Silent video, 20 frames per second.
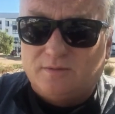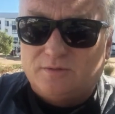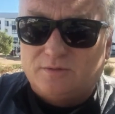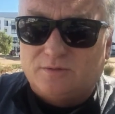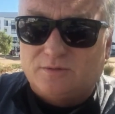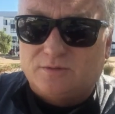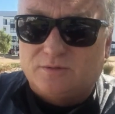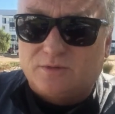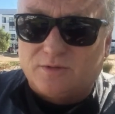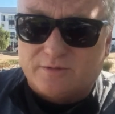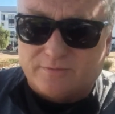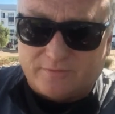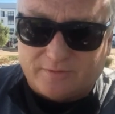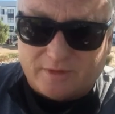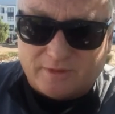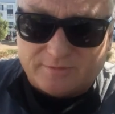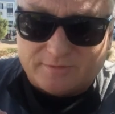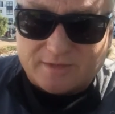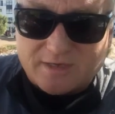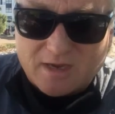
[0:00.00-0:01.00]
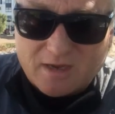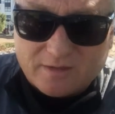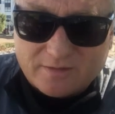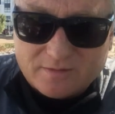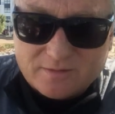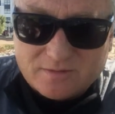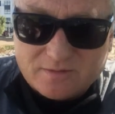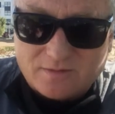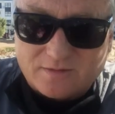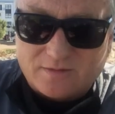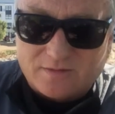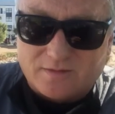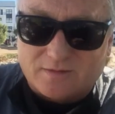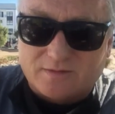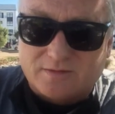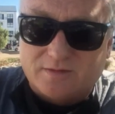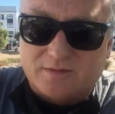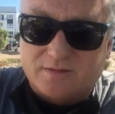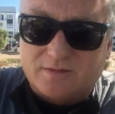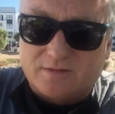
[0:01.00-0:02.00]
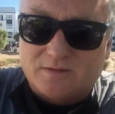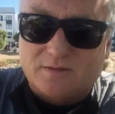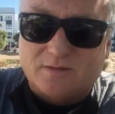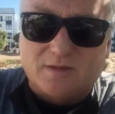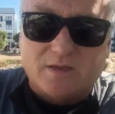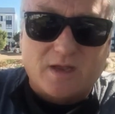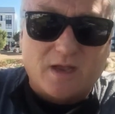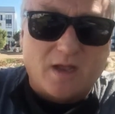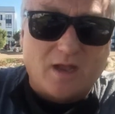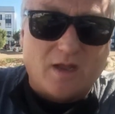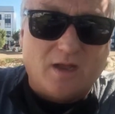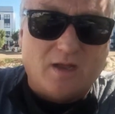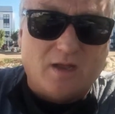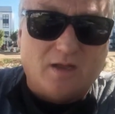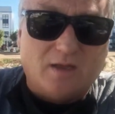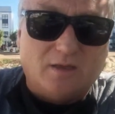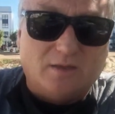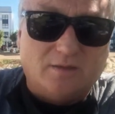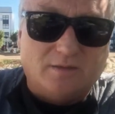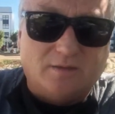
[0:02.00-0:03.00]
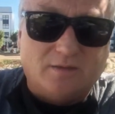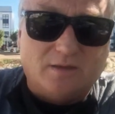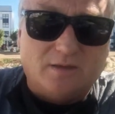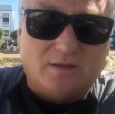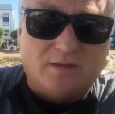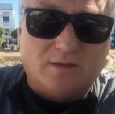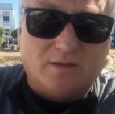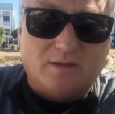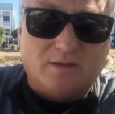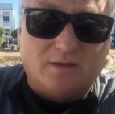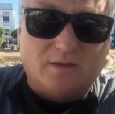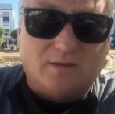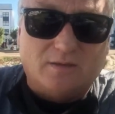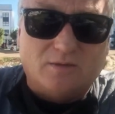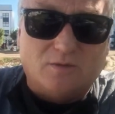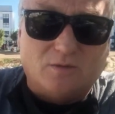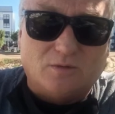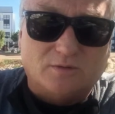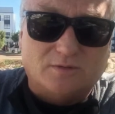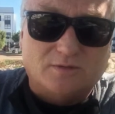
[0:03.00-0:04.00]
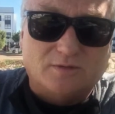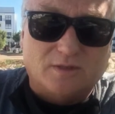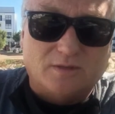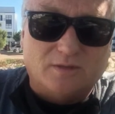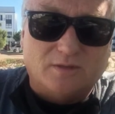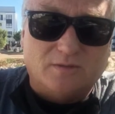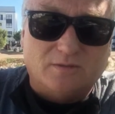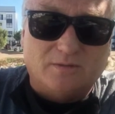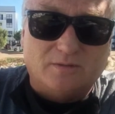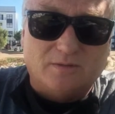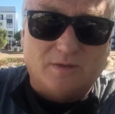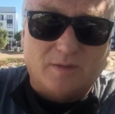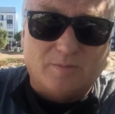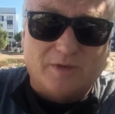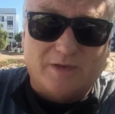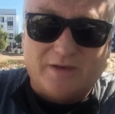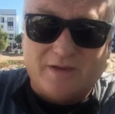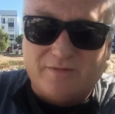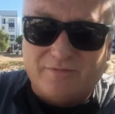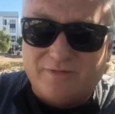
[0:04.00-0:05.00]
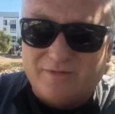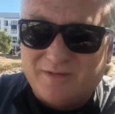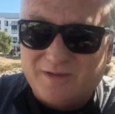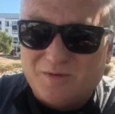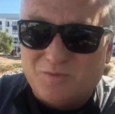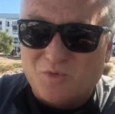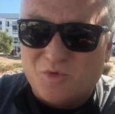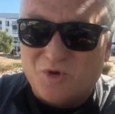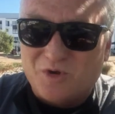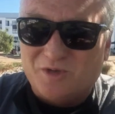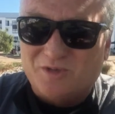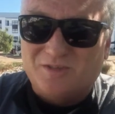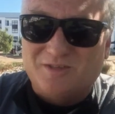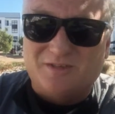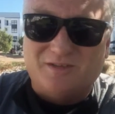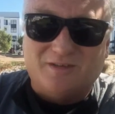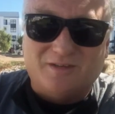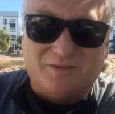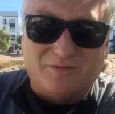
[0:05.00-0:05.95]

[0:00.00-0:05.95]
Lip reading: sort of gives out its statistics, and also, I mean, everything works here.